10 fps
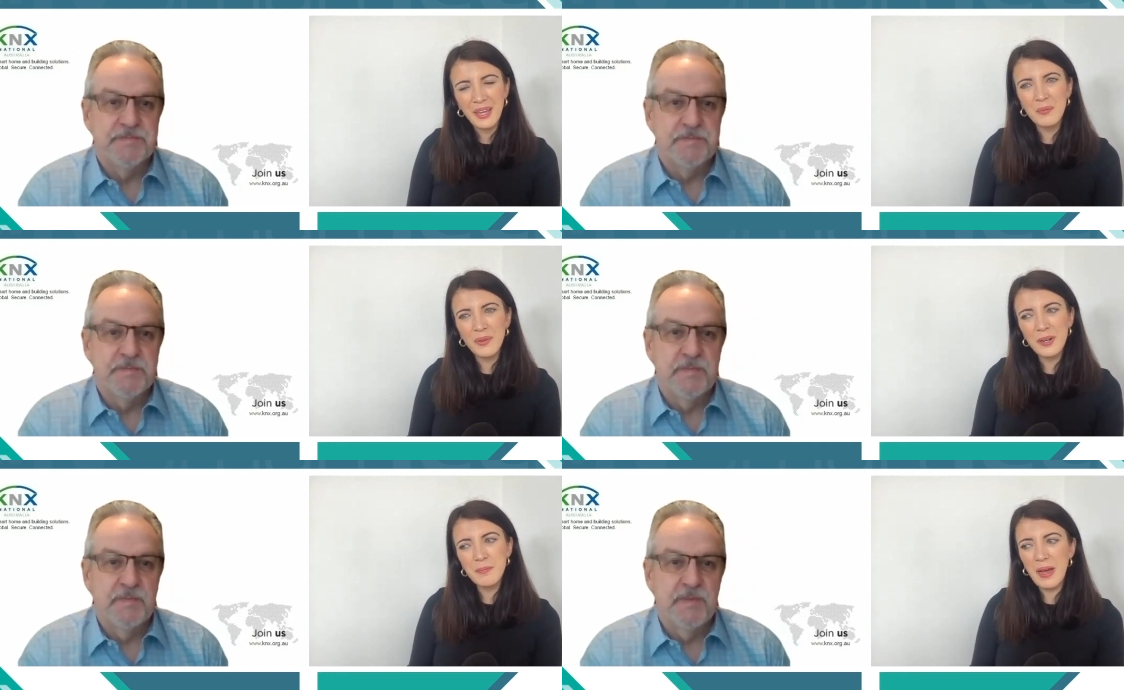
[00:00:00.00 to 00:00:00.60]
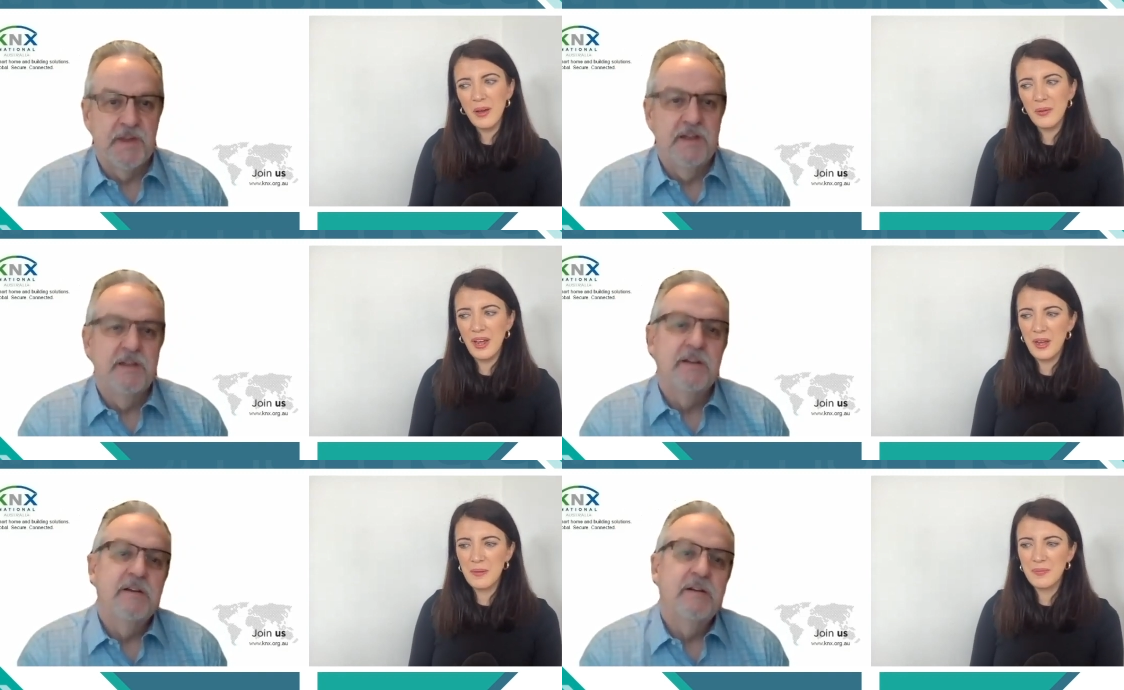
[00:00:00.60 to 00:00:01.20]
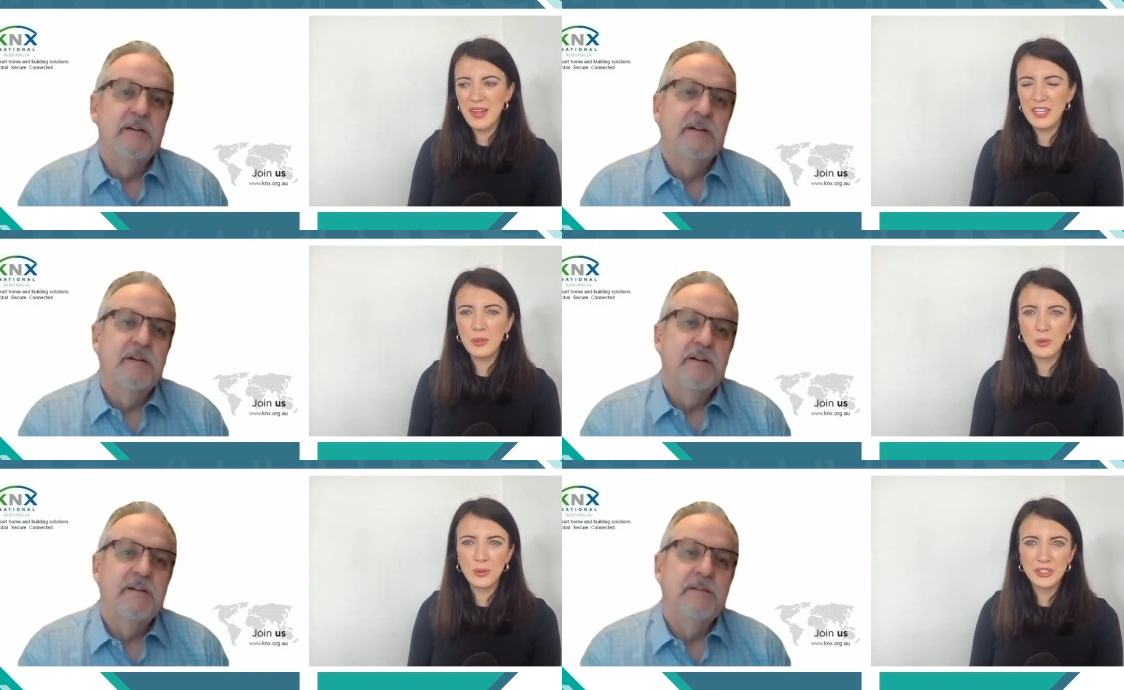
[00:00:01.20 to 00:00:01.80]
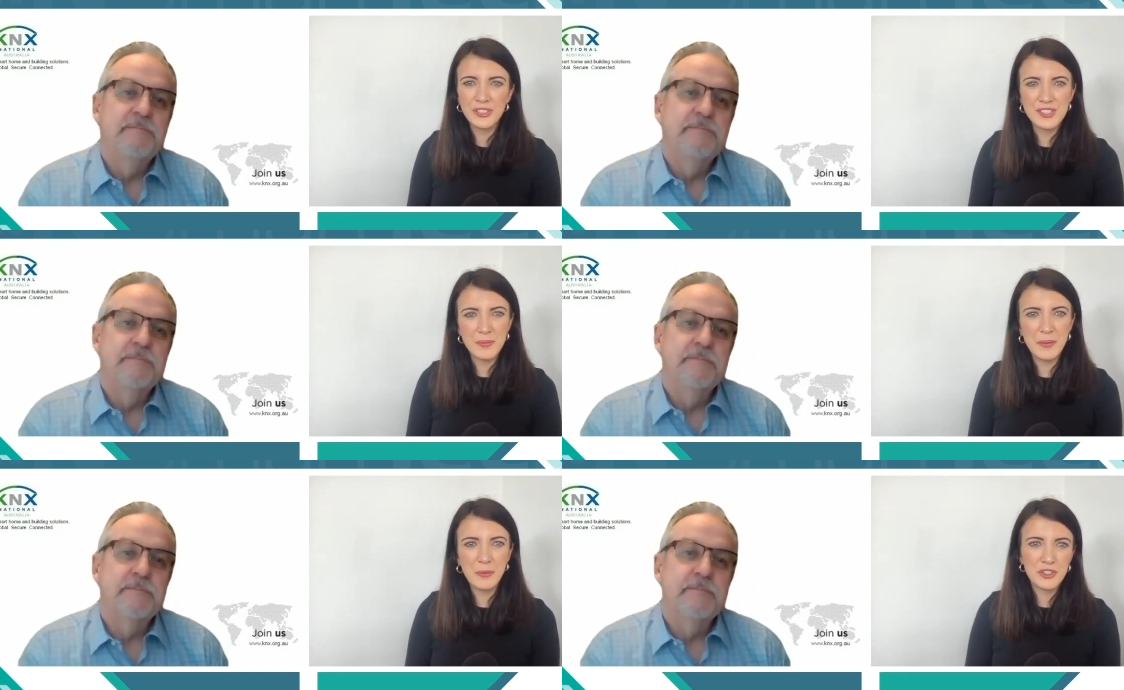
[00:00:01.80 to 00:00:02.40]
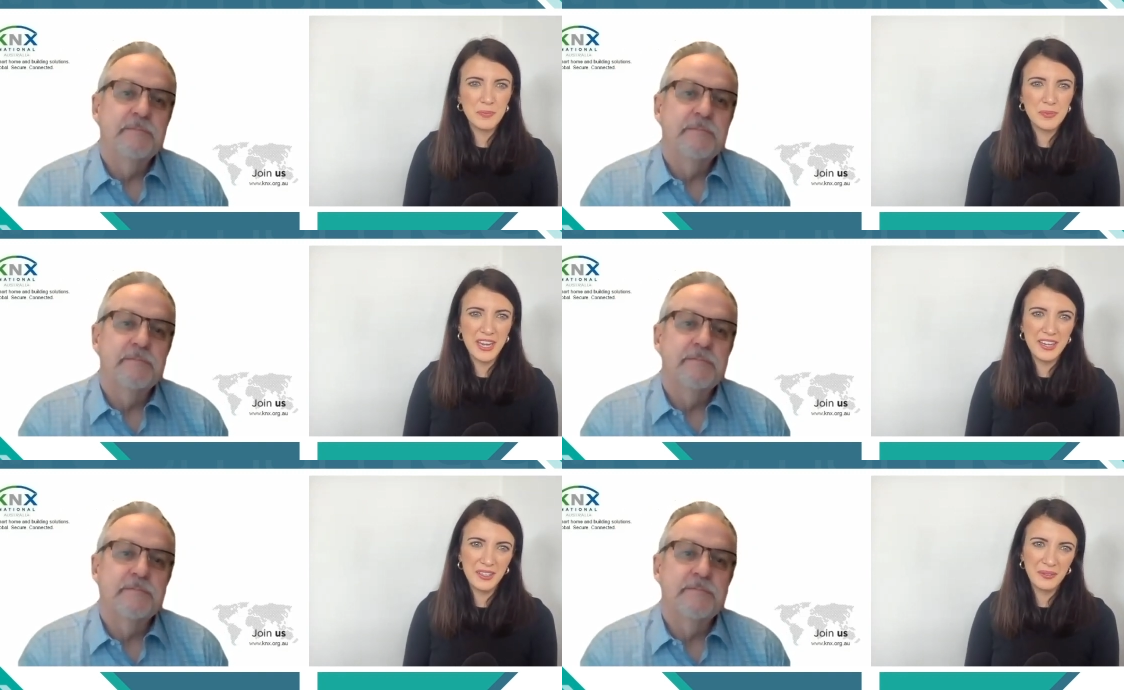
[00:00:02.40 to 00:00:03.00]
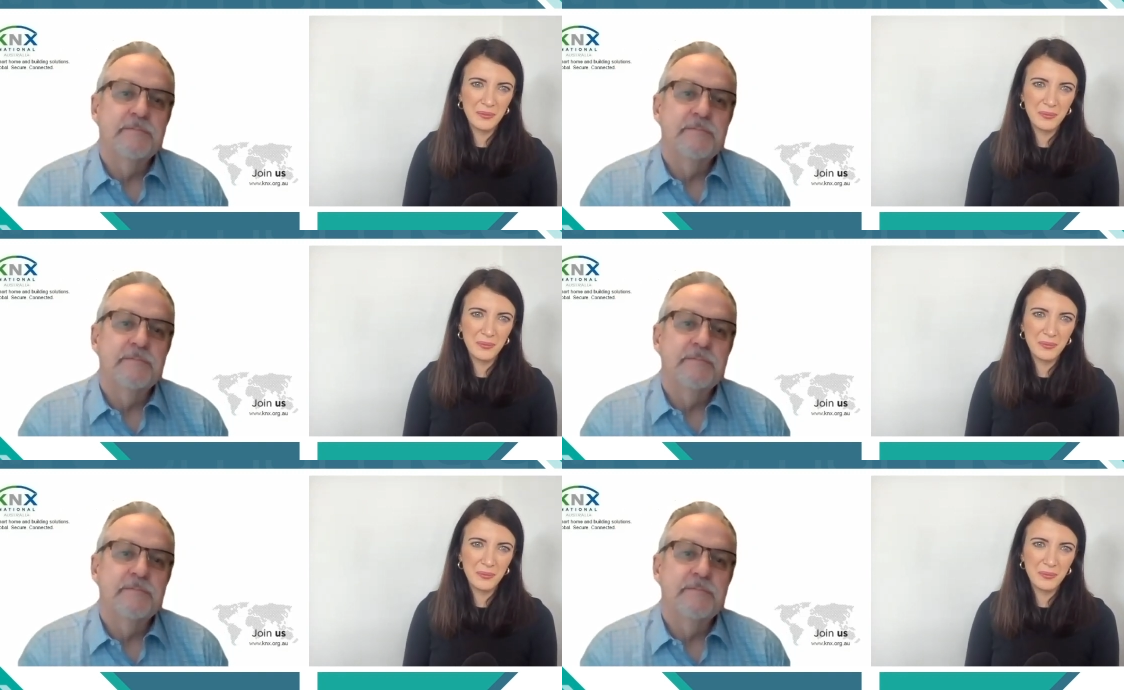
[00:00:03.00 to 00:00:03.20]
Speaker 1: And what about um, any cautions that people should take?